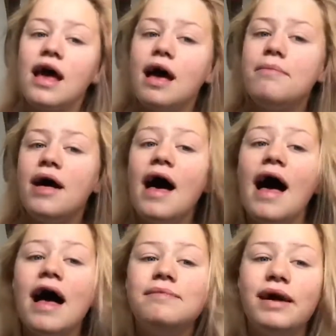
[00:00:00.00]
and put a
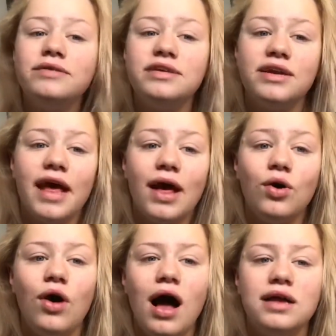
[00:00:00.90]
hairband on it,
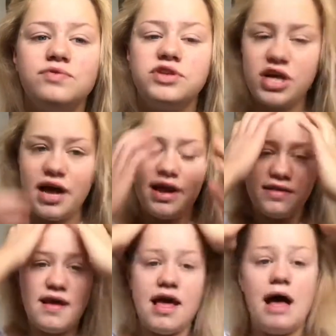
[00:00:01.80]
or I'd tie
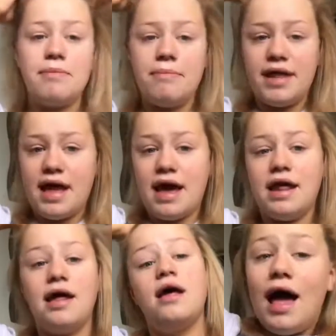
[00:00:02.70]
it up and put it in
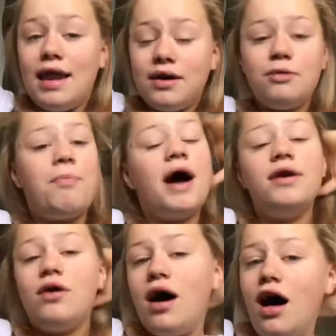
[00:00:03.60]
a little
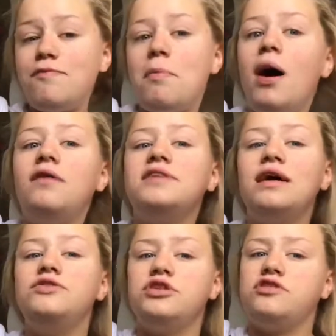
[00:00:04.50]
bun or half up, half
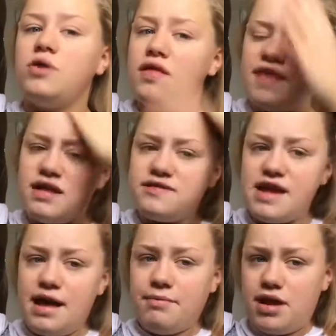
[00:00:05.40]
down do. So I think
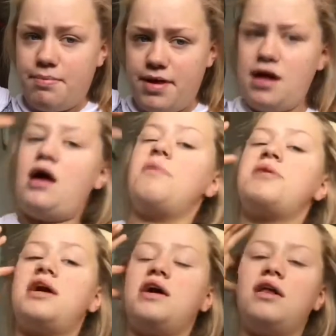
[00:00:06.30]
today I'm going to put it up
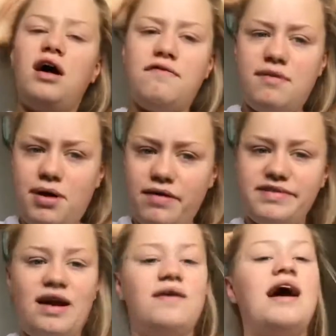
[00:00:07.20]
in half up, half
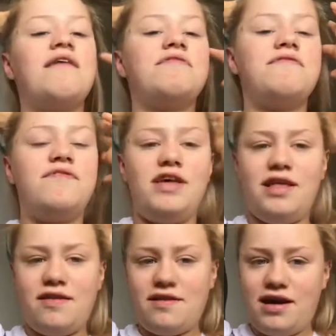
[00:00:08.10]
down. I haven't
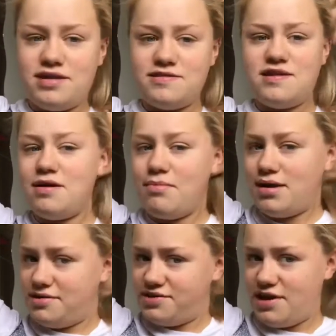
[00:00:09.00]
fully decided, so I
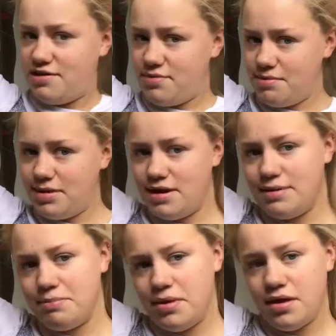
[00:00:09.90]
might change my
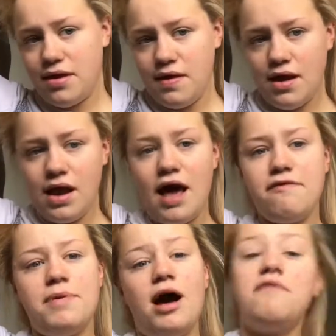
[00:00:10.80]
mind, but it'll
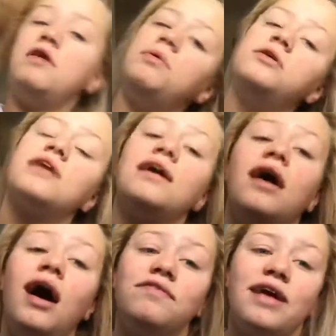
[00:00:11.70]
either be half up or
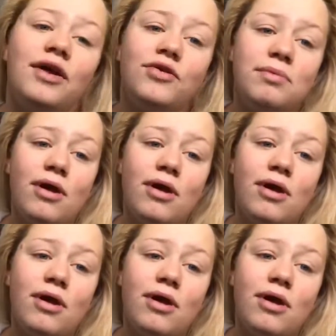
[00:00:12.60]
half down or in a